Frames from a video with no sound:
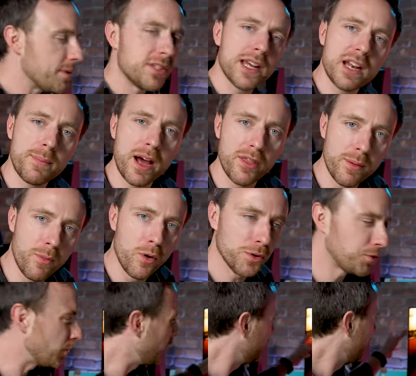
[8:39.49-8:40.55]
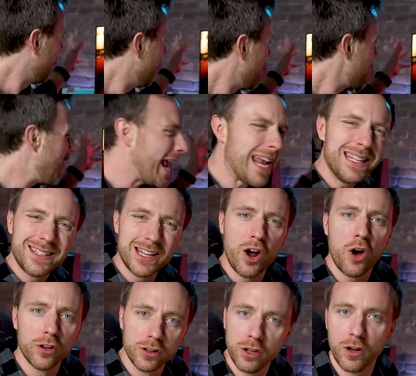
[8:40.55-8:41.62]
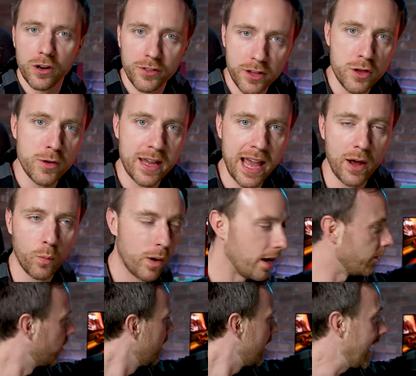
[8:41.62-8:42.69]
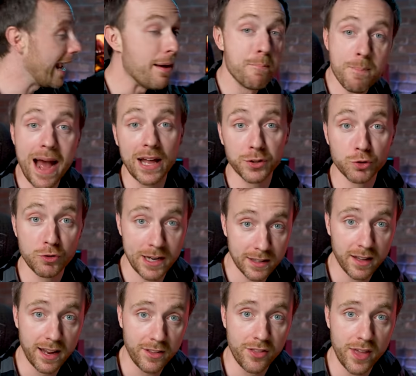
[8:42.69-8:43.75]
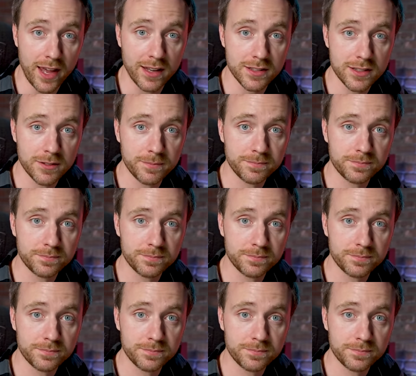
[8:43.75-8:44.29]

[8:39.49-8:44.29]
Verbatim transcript: be said about the more sort of painted on look that you get with a matte screen like this.